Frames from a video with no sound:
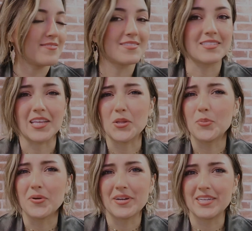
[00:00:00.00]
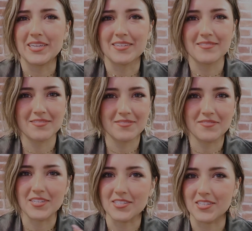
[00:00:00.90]
celebrating
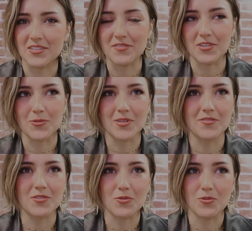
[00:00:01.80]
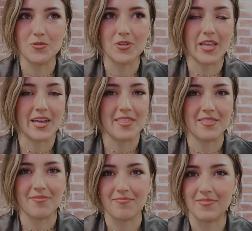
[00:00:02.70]
finishing the first week of school or like a,
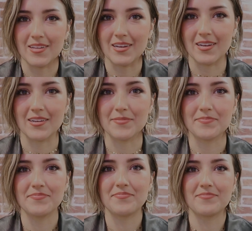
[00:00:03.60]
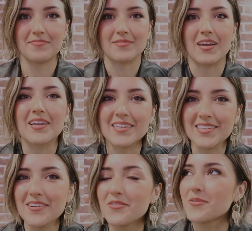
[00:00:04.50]
uh, I guess
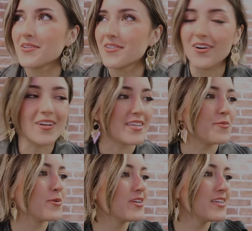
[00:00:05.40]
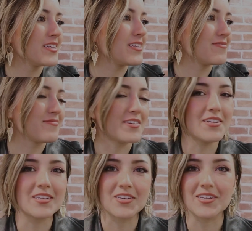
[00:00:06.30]
I don't know what you'd call it. He worded it
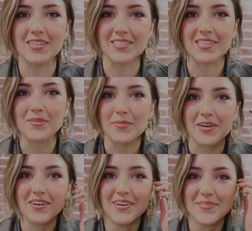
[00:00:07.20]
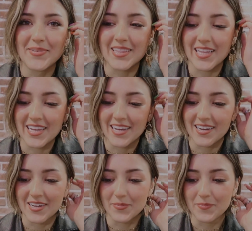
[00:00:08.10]
very good in his email, but like
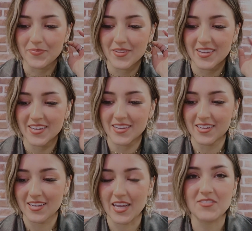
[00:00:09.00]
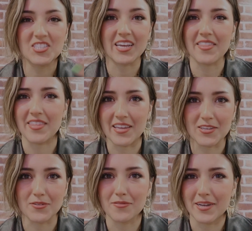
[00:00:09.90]
um, kind of just like a
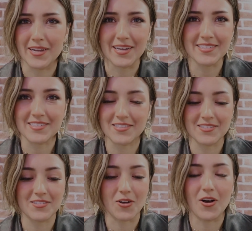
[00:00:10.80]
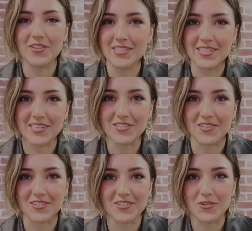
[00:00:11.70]
thank you, I guess, to all the
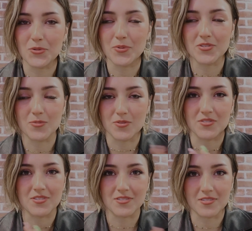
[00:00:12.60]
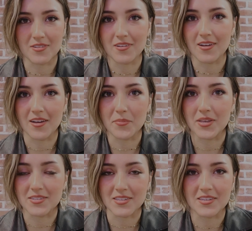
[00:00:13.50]
teachers. Our new principal is
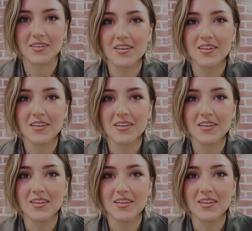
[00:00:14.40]
amazing.